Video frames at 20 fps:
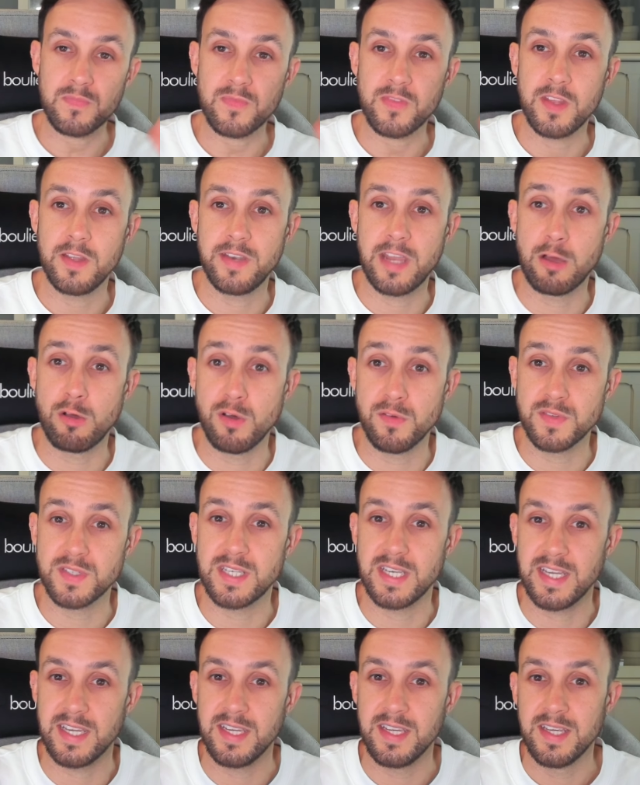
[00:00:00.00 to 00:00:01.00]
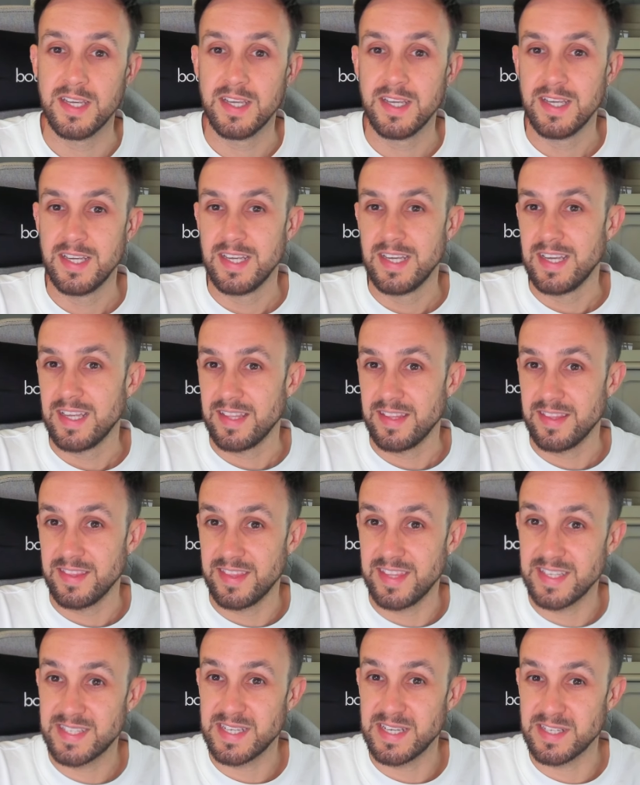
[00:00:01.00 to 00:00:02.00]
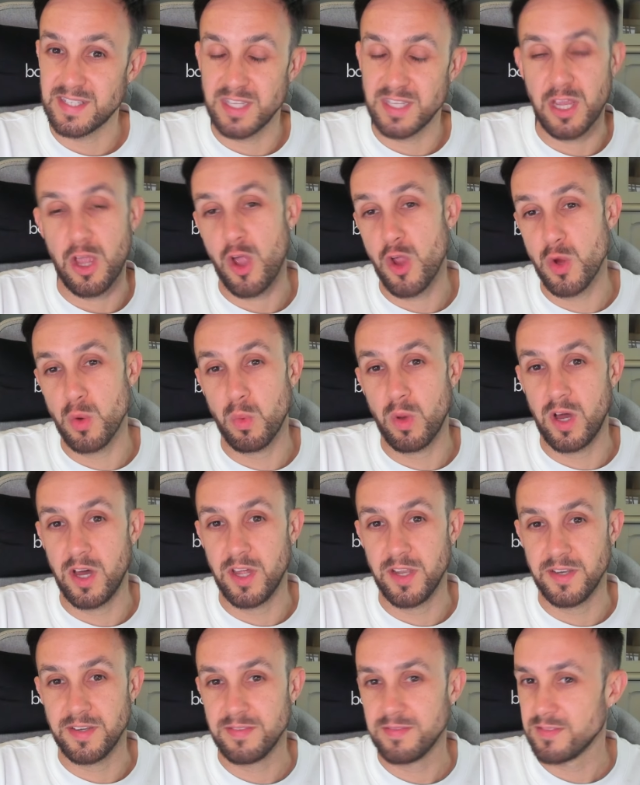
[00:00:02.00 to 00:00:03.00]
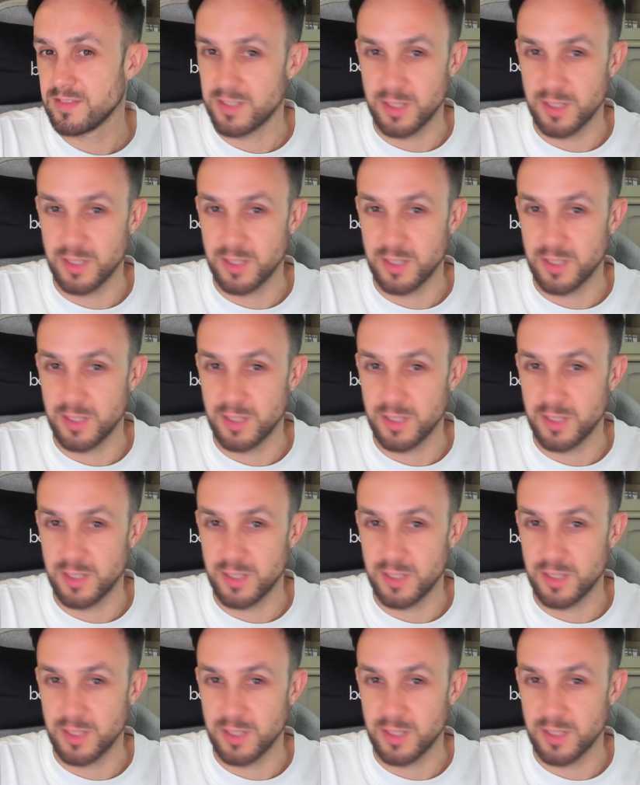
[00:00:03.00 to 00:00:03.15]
Now, obviously, this is the 01,